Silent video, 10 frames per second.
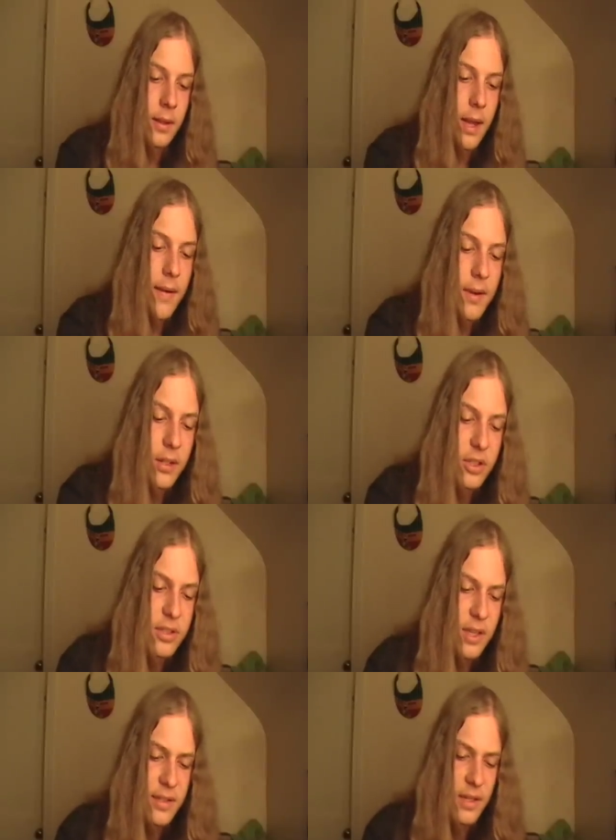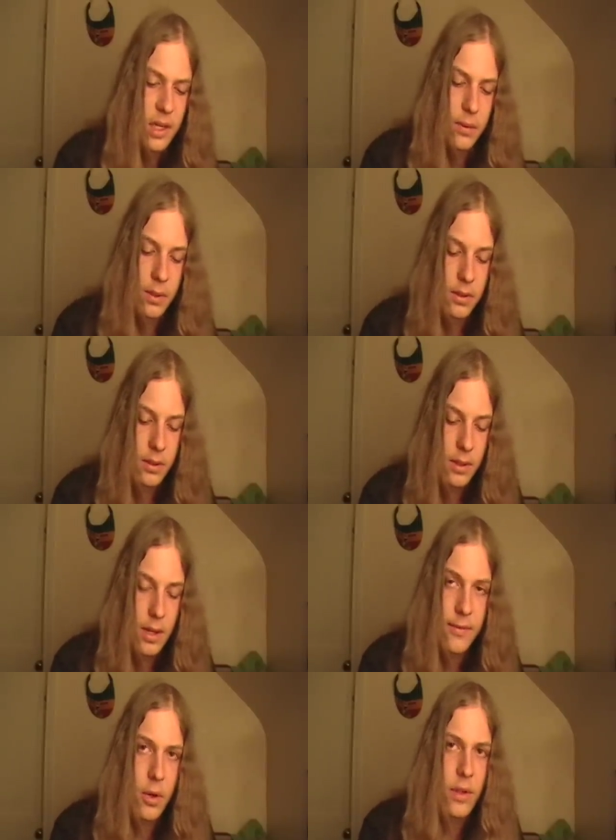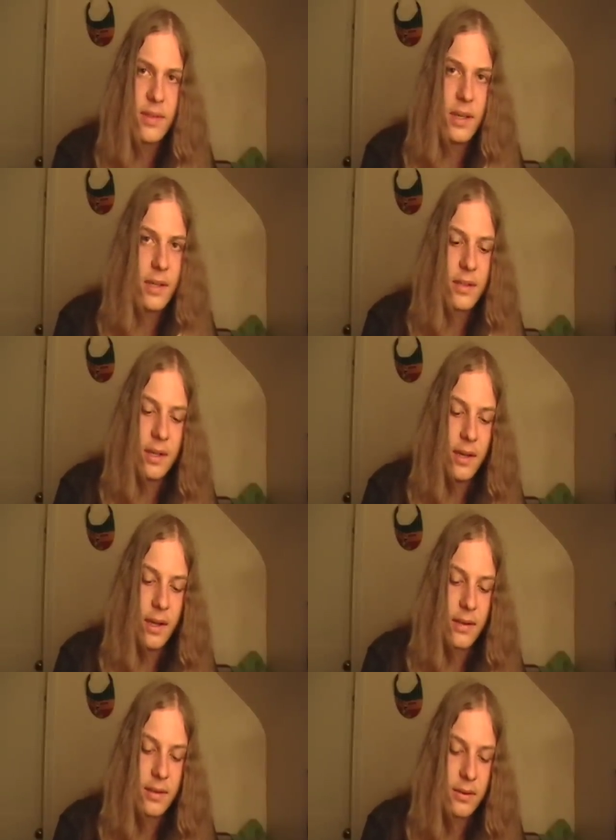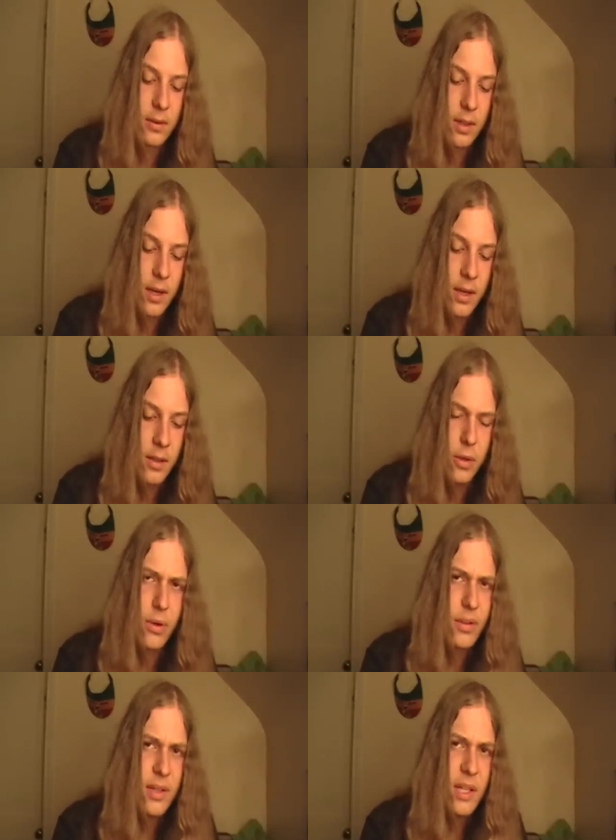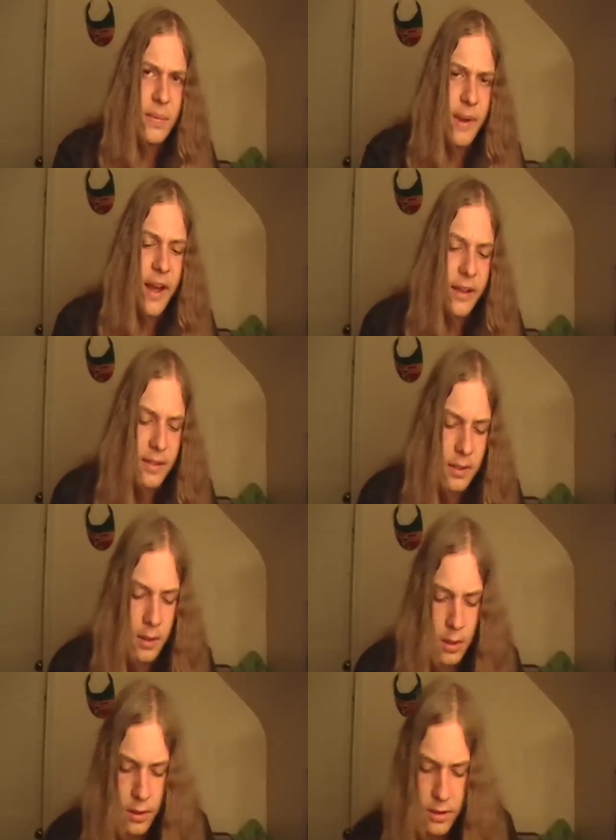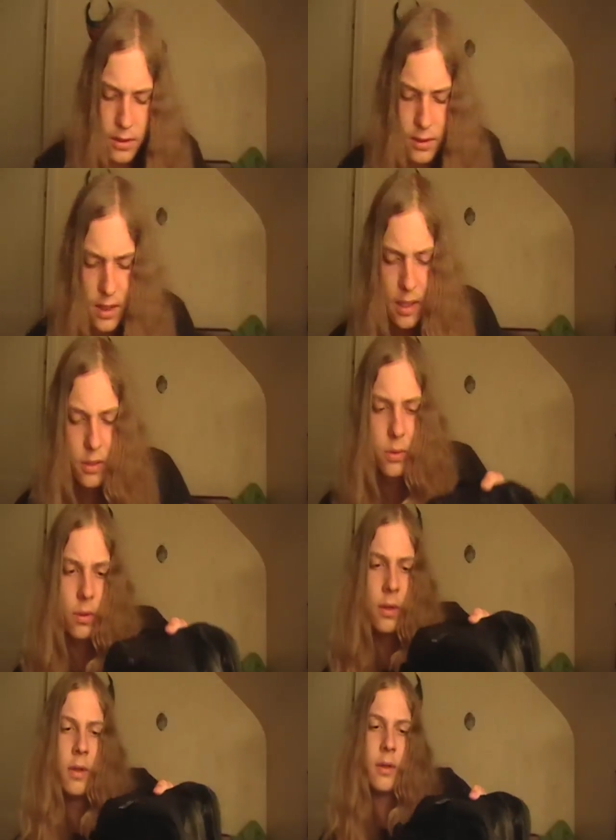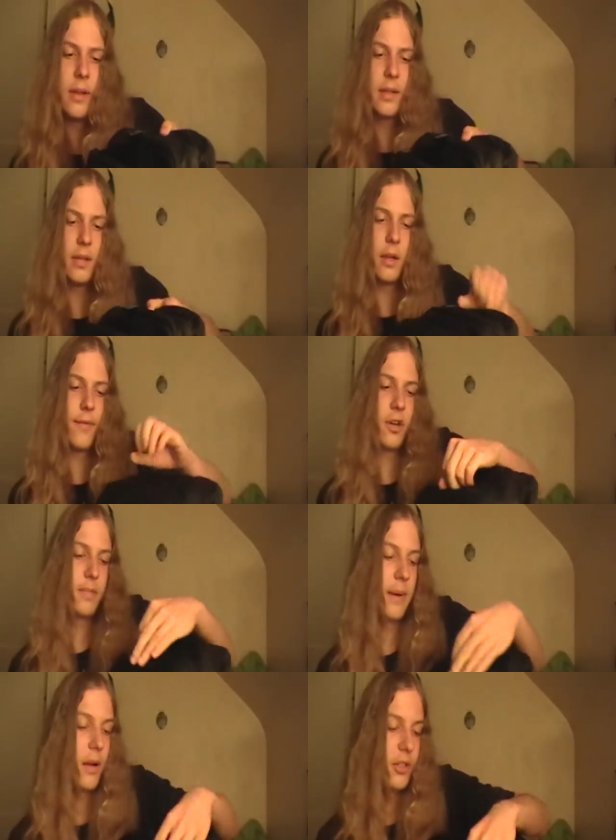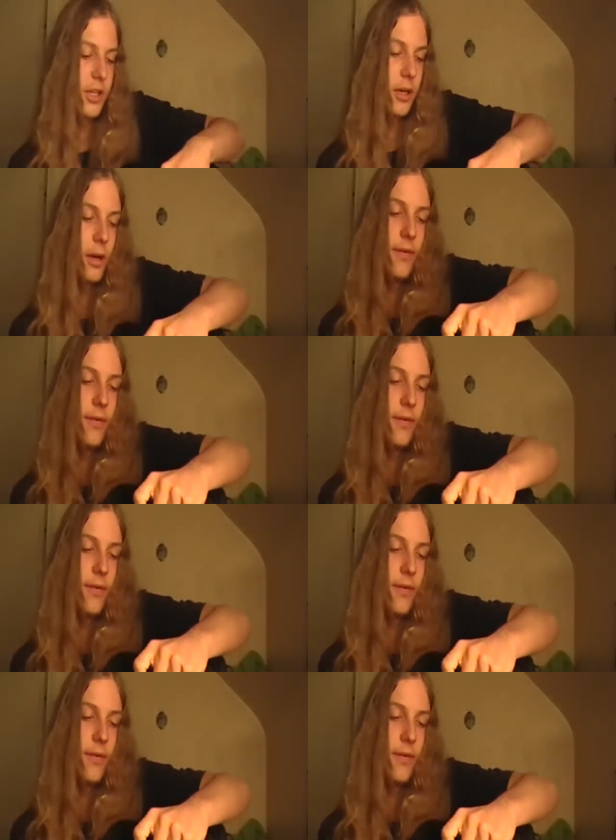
I haven't actually seen a second one. Out of all the Sega CDXs online, you don't see these bags, so it's kind of cool. Let's get in our first pouch here.